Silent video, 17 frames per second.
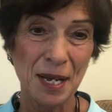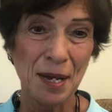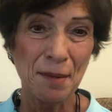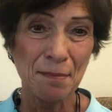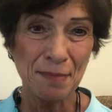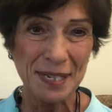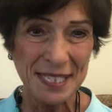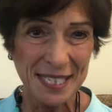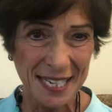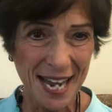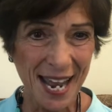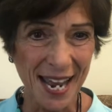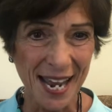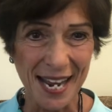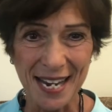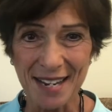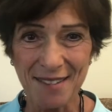But
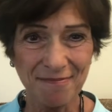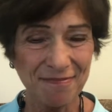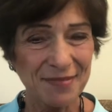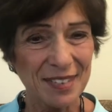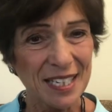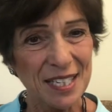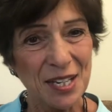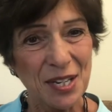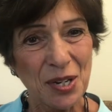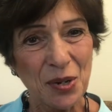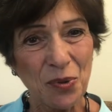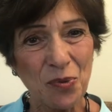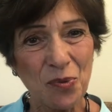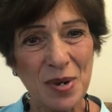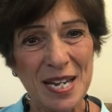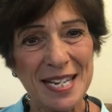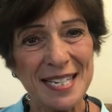today
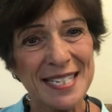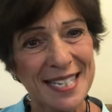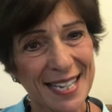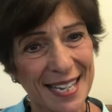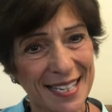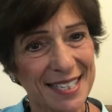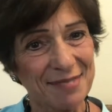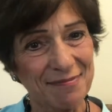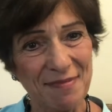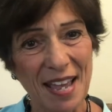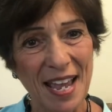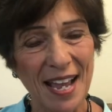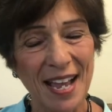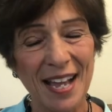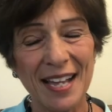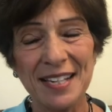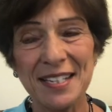we did,
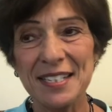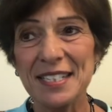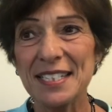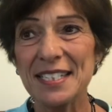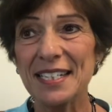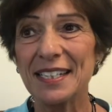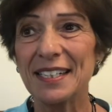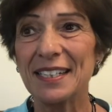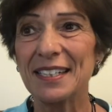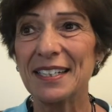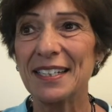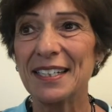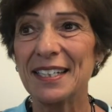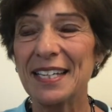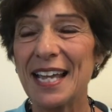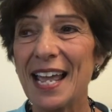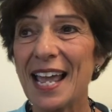and
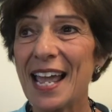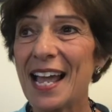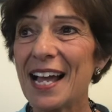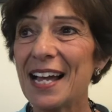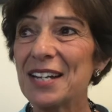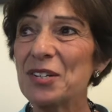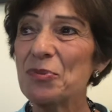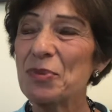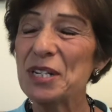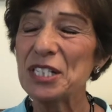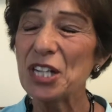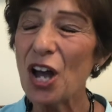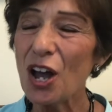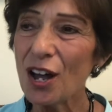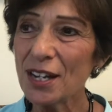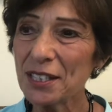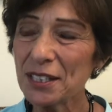we
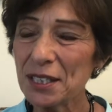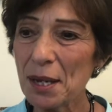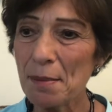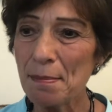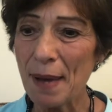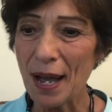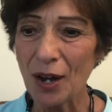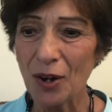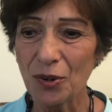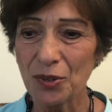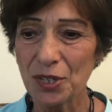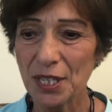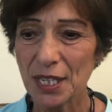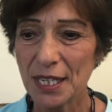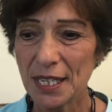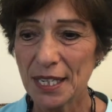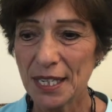talked about
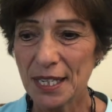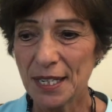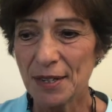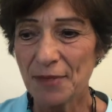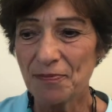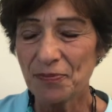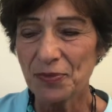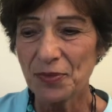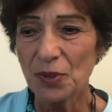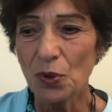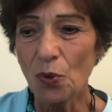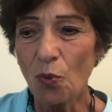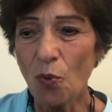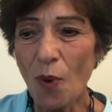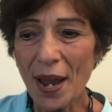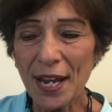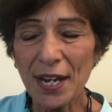
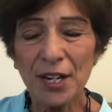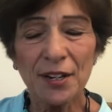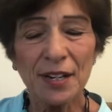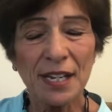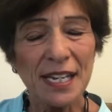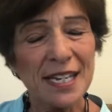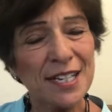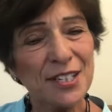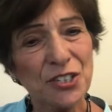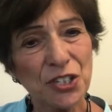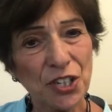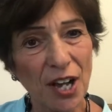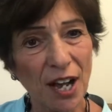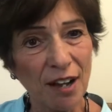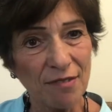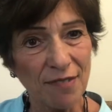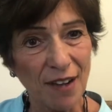where each
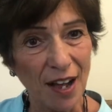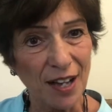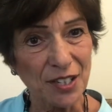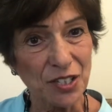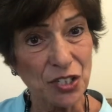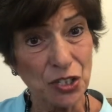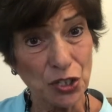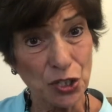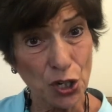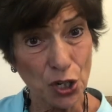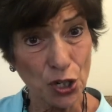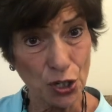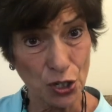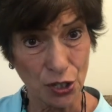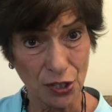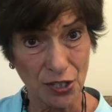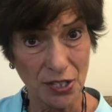of us
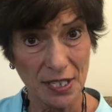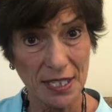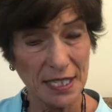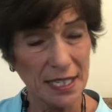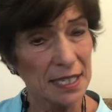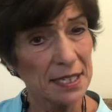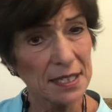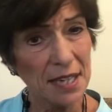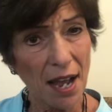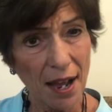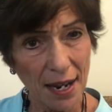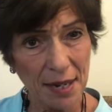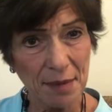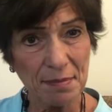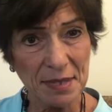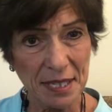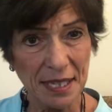turns in
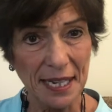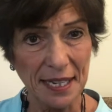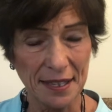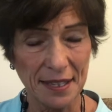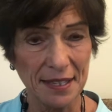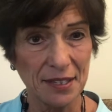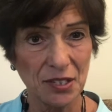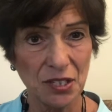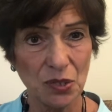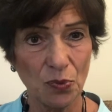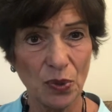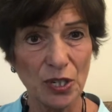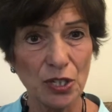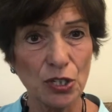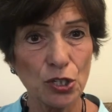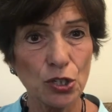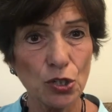times like this when
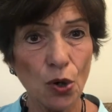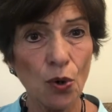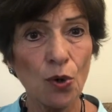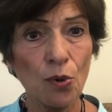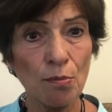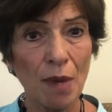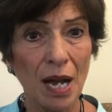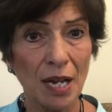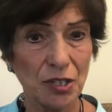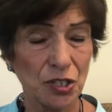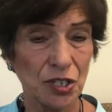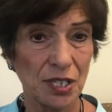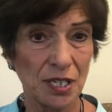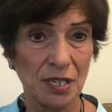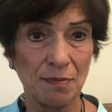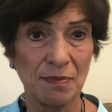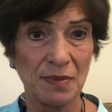so much
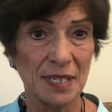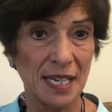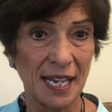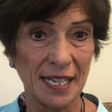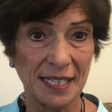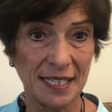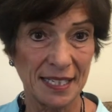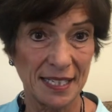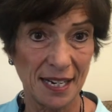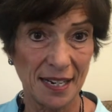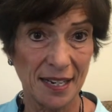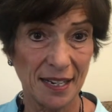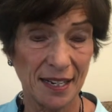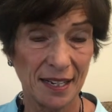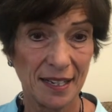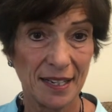seems at stake,